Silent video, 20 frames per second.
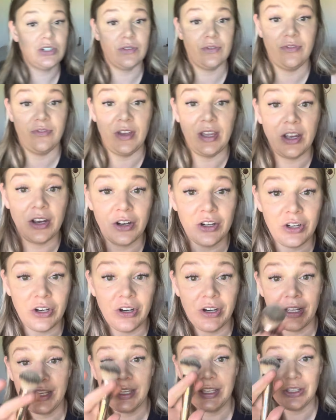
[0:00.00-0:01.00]
finger
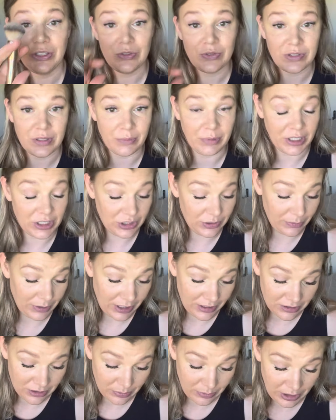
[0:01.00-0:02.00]
dirty, use the blush and
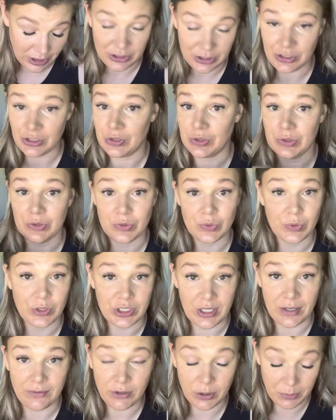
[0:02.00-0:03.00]
bronzer brush, use
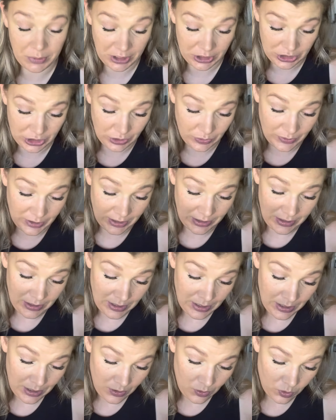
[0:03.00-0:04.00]
whichever brush you want.
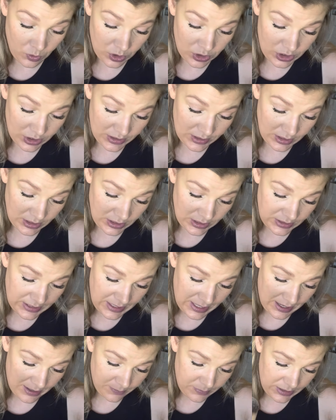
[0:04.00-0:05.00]
We're just gonna
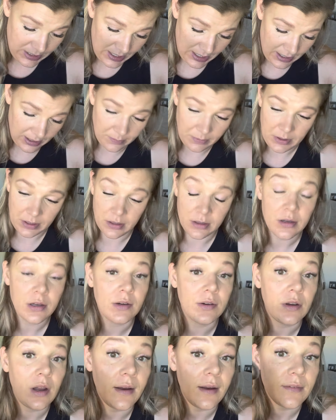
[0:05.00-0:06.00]
dab
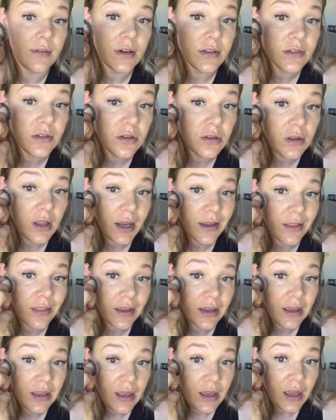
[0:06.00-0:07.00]
ever so
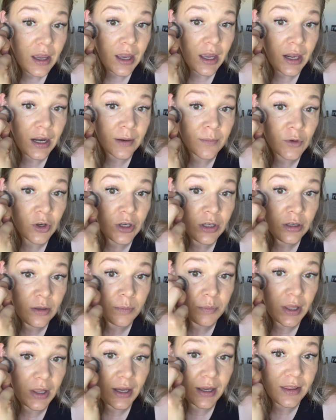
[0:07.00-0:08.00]
lightly, and I'm going to
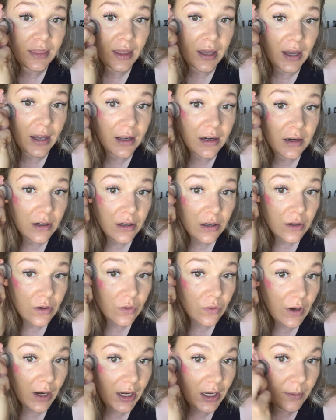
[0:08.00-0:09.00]
apply that
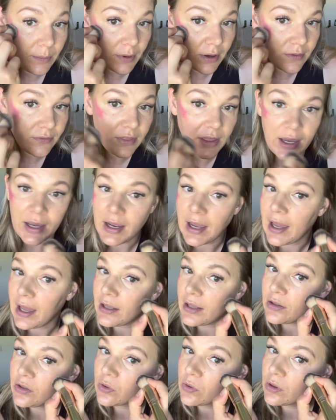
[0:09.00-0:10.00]
right above that
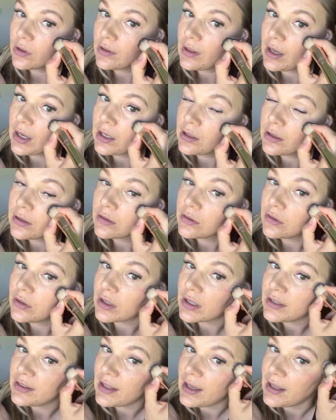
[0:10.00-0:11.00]
contour line. Look
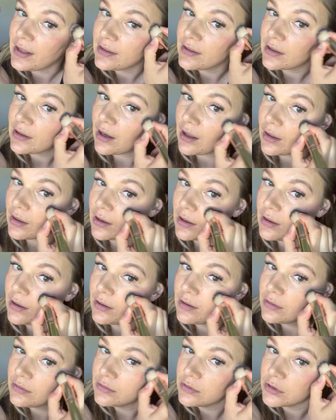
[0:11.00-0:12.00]
at that color.
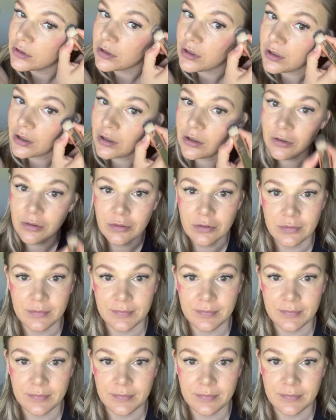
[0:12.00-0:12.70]
Whoa.